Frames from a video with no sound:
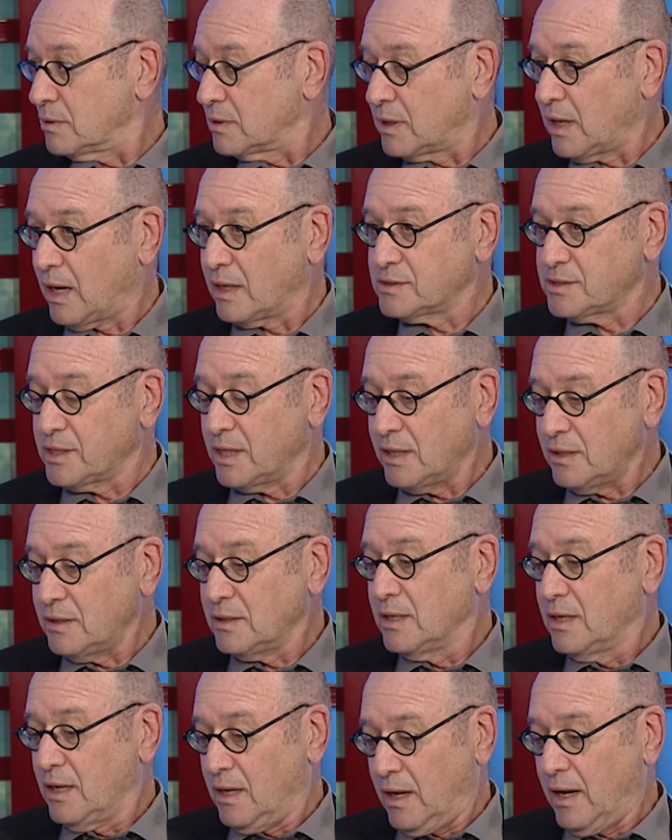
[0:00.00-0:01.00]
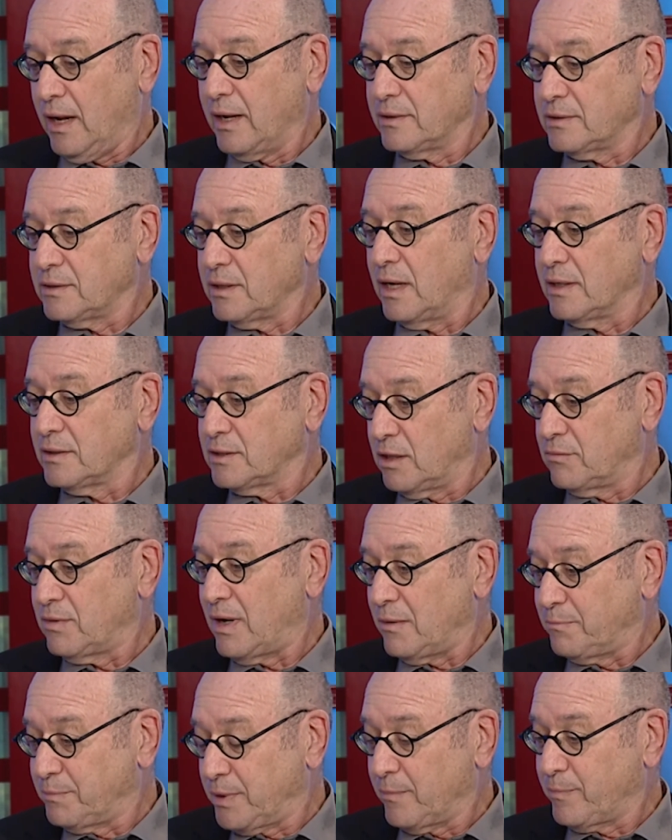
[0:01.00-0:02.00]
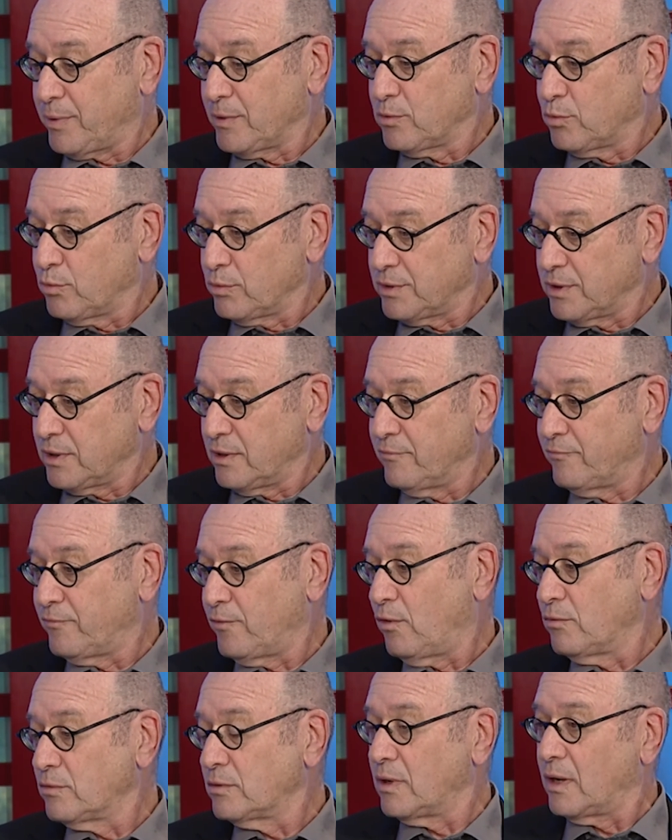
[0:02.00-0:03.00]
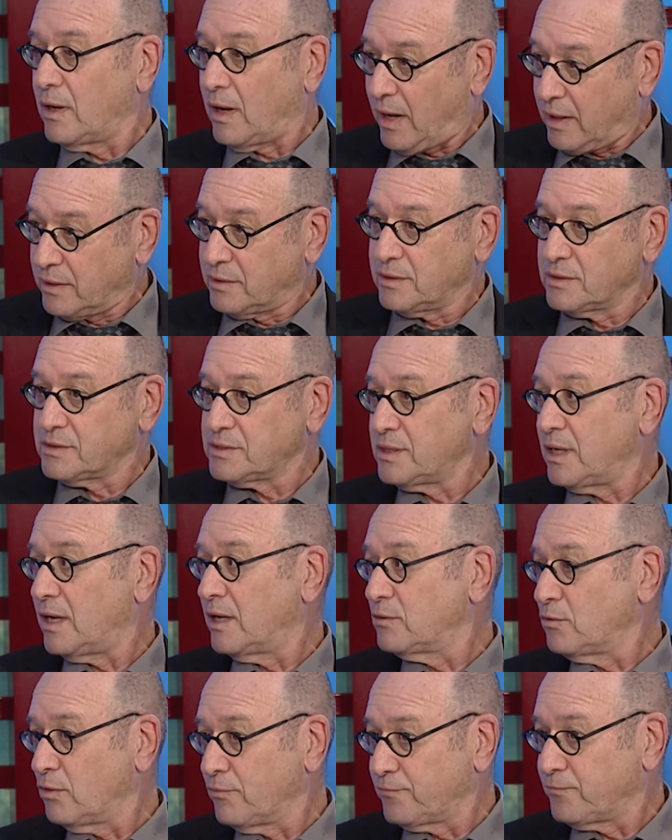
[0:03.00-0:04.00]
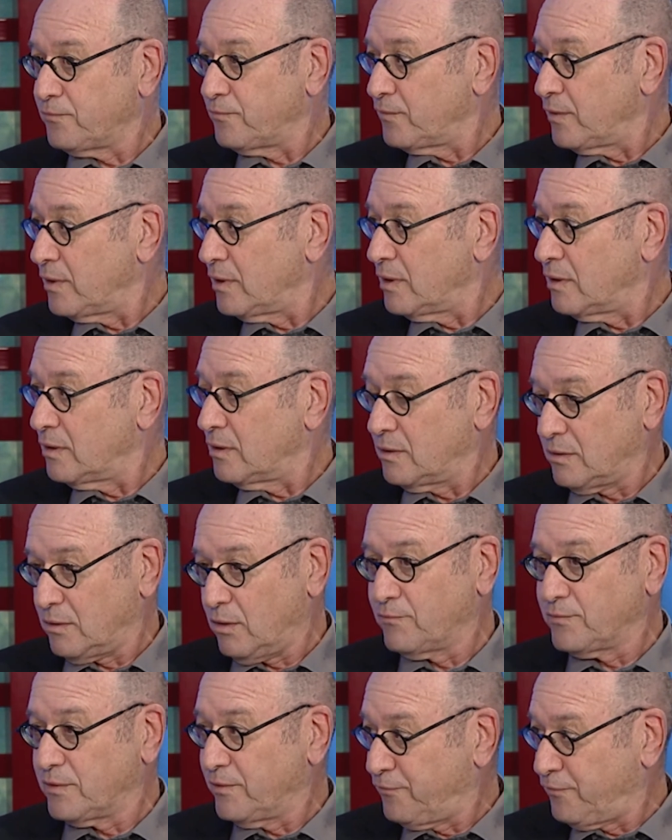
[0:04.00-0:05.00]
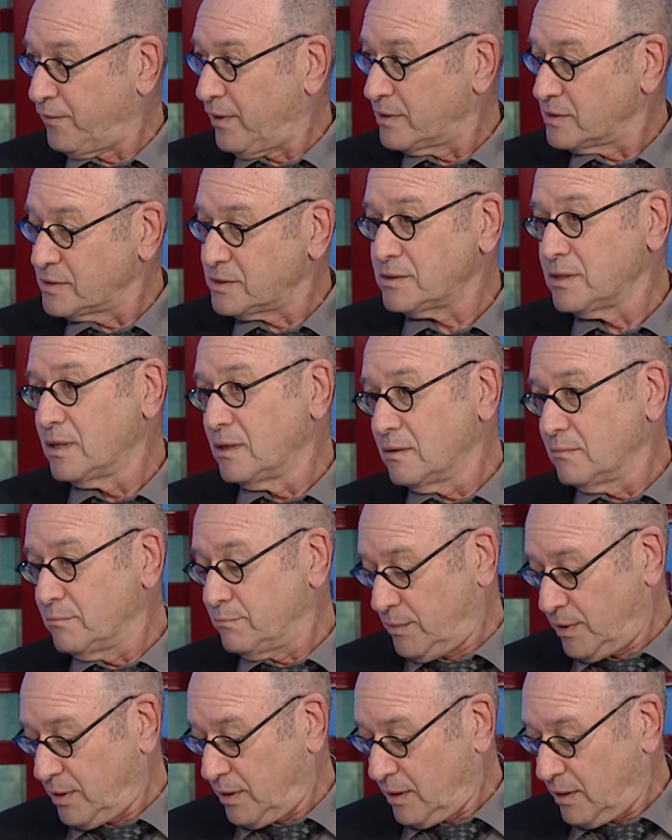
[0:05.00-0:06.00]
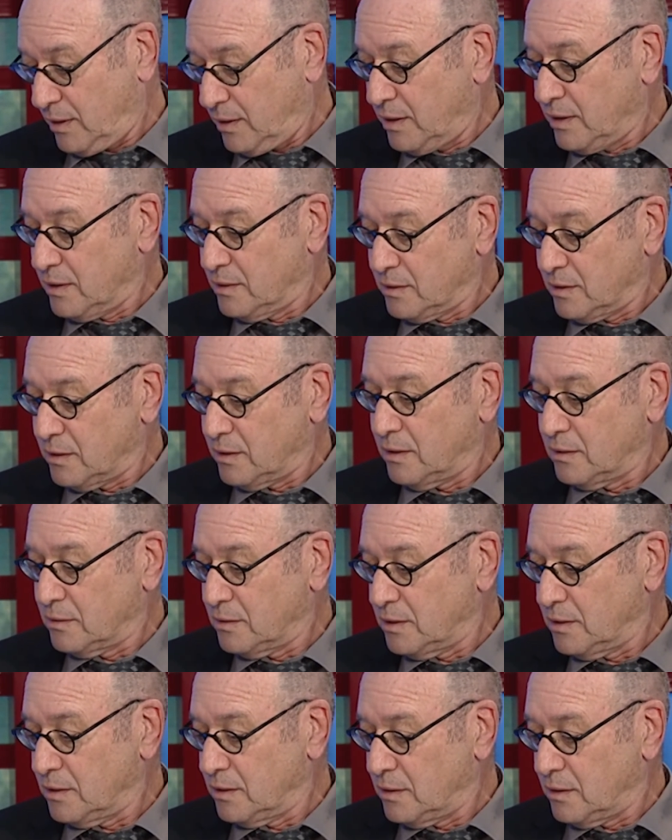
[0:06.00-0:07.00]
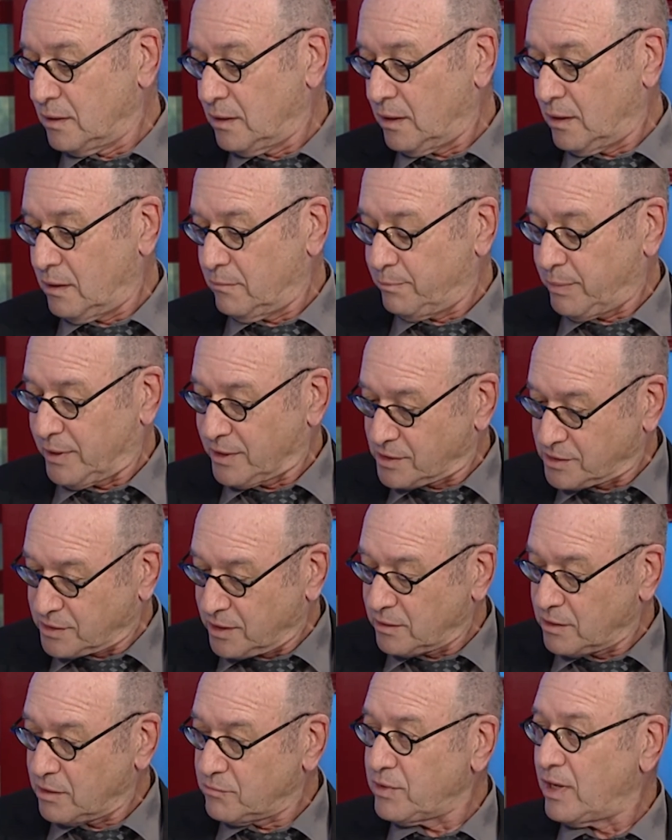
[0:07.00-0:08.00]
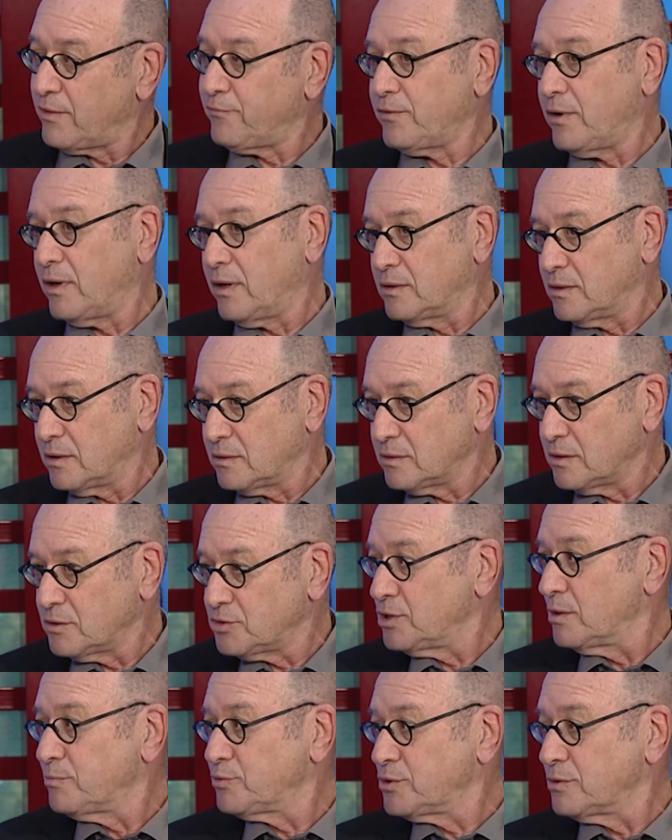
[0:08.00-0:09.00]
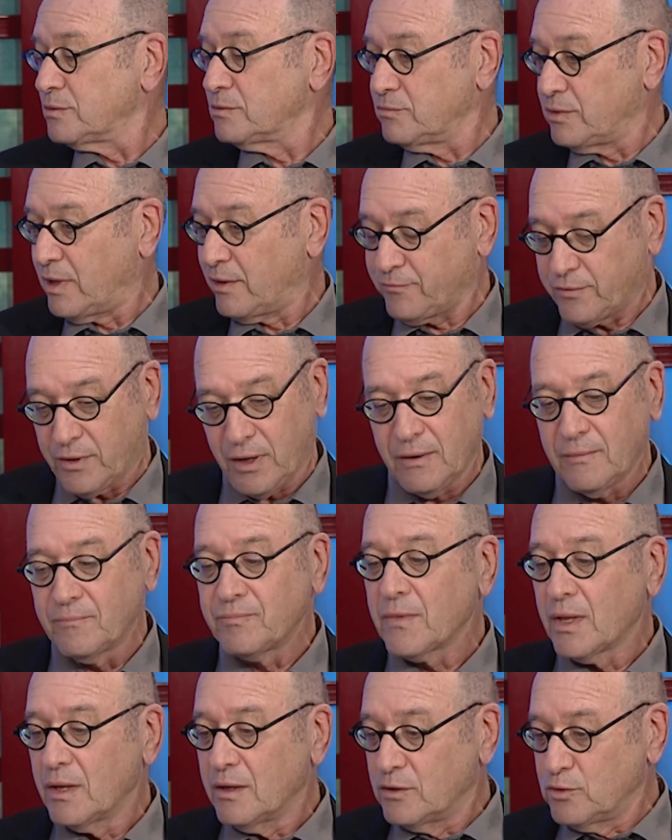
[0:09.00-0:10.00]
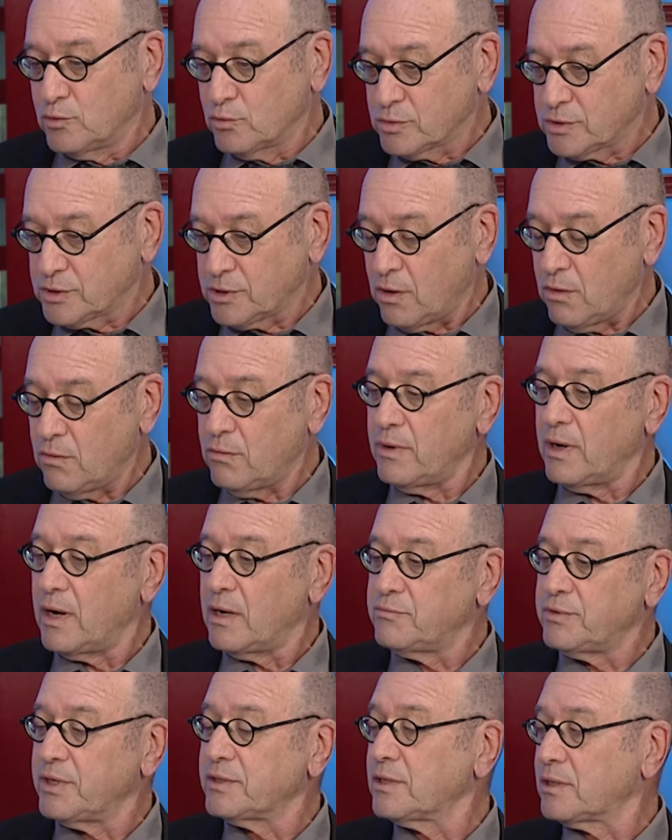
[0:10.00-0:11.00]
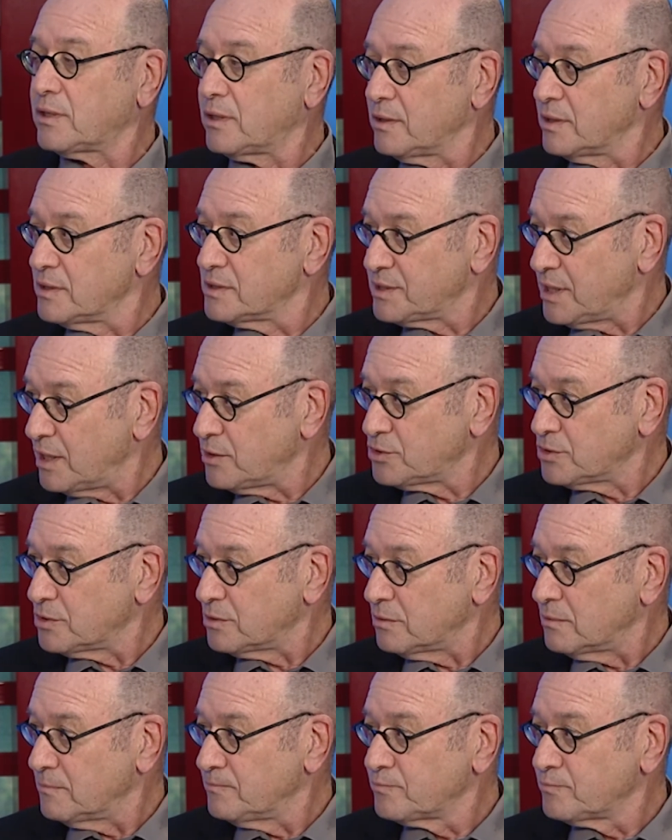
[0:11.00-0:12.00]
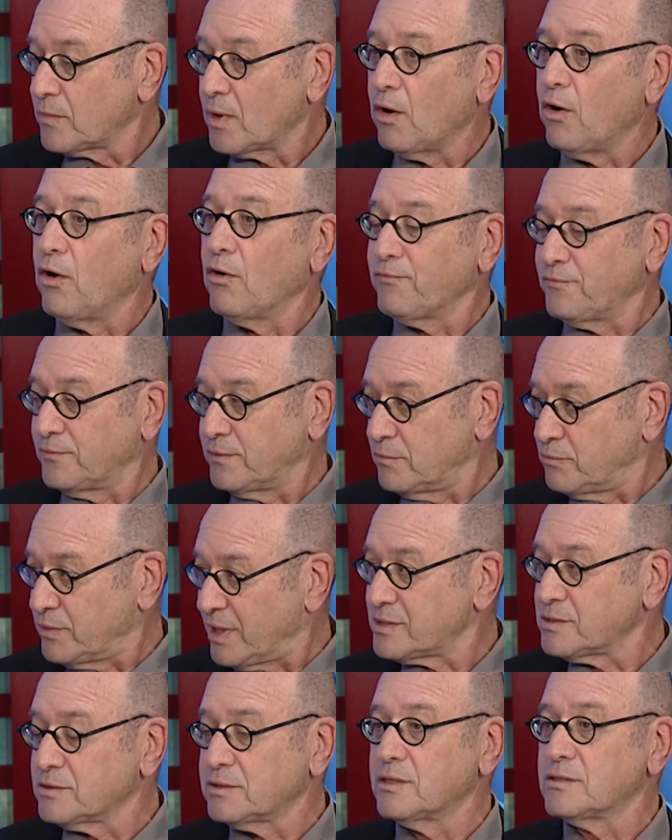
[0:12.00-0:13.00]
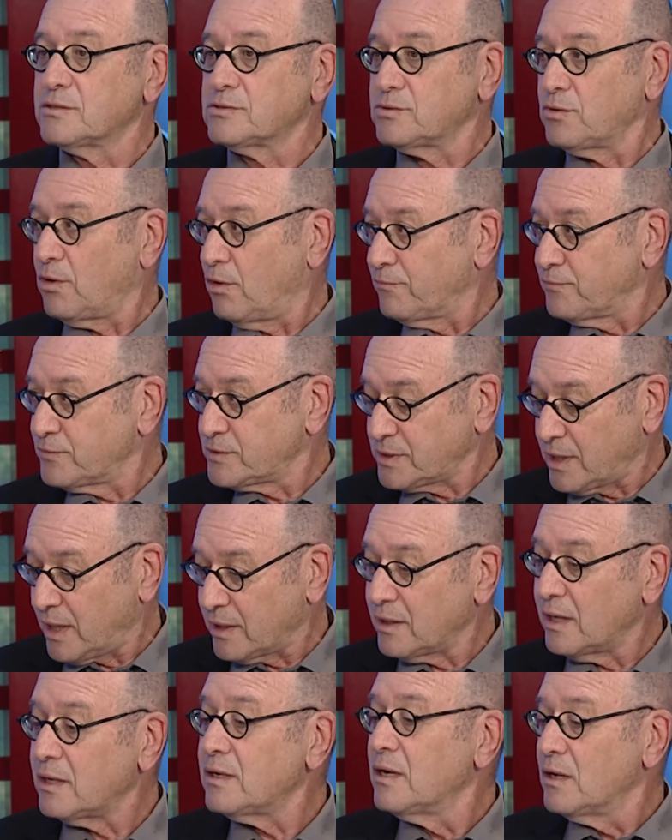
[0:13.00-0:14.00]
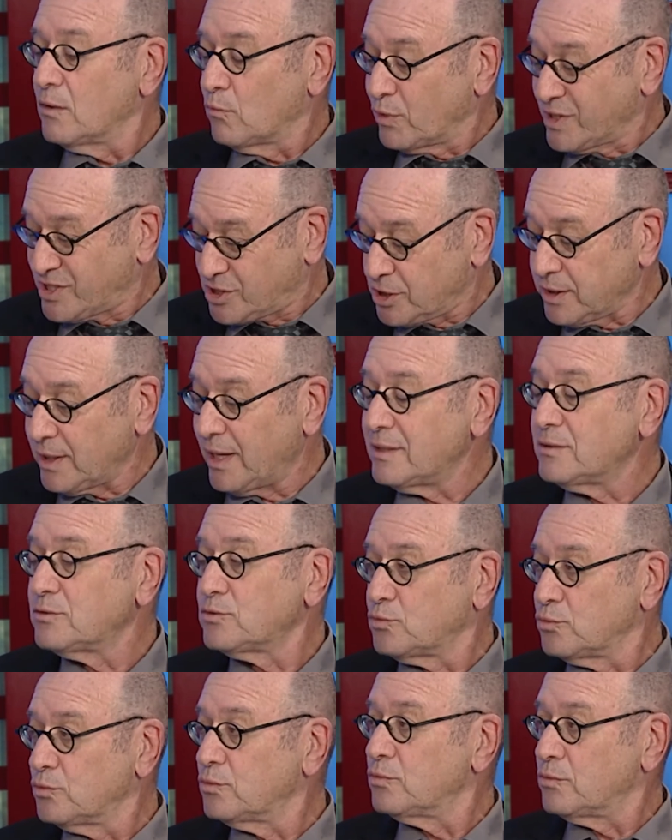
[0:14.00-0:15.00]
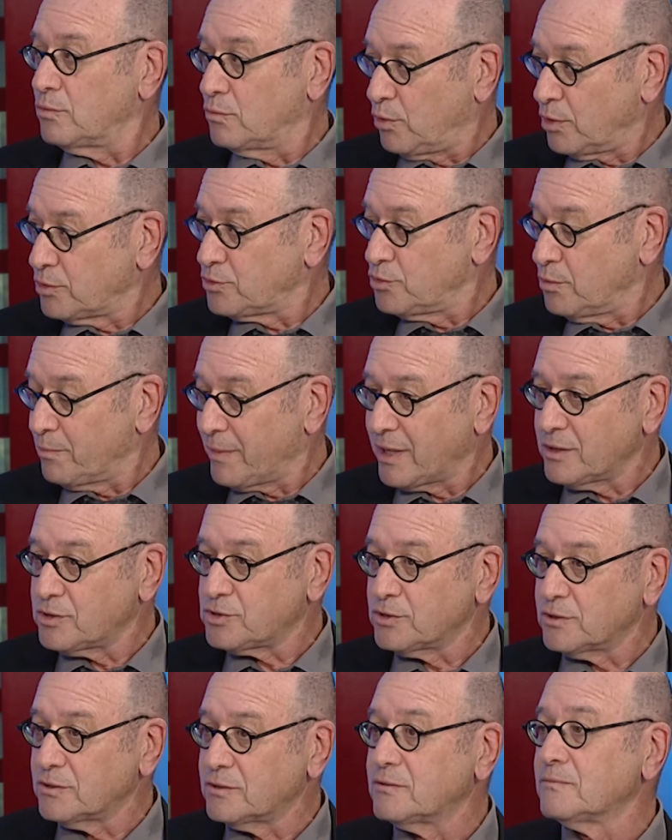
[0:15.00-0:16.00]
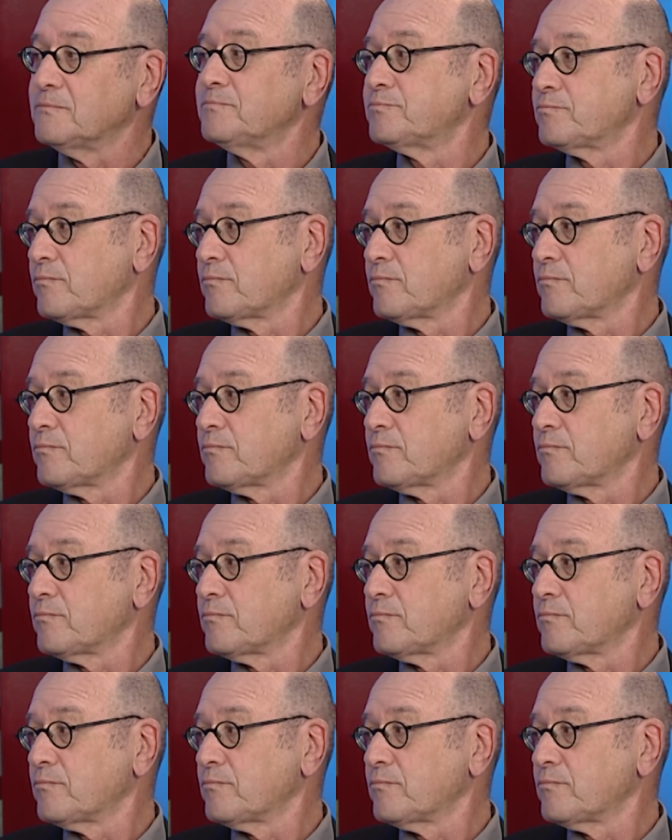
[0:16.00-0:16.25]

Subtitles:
Gaza, and there are people who live on either side of the fence in the Palestinian Rafah and in the Egyptian Rafah, you saw a radicalization of the residents of Sinai, which led to what you mentioned,